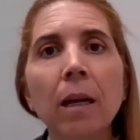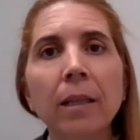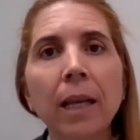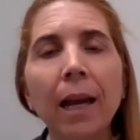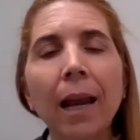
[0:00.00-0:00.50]

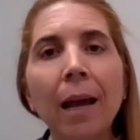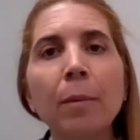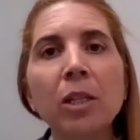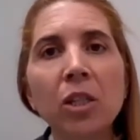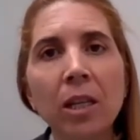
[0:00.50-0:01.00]
the
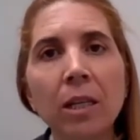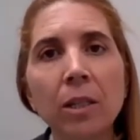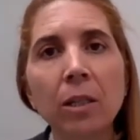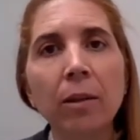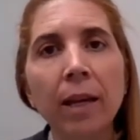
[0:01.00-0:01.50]
climate change,
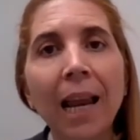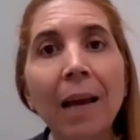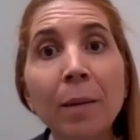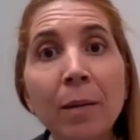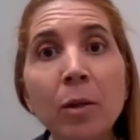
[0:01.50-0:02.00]
the
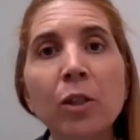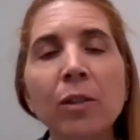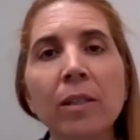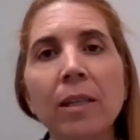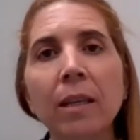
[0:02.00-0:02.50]
climate
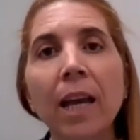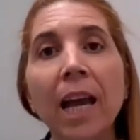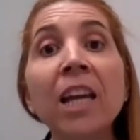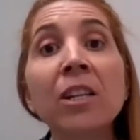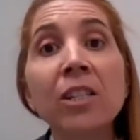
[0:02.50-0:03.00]
emergency, the
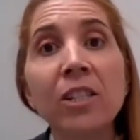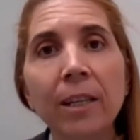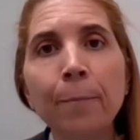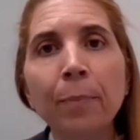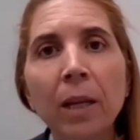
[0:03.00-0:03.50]

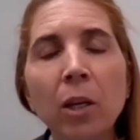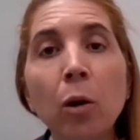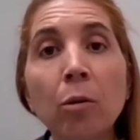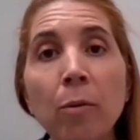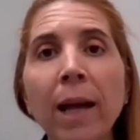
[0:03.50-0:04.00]
energy,
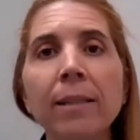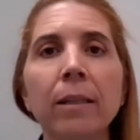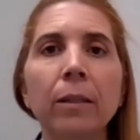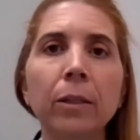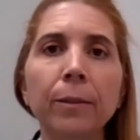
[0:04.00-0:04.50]

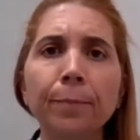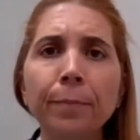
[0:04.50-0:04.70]
crisis,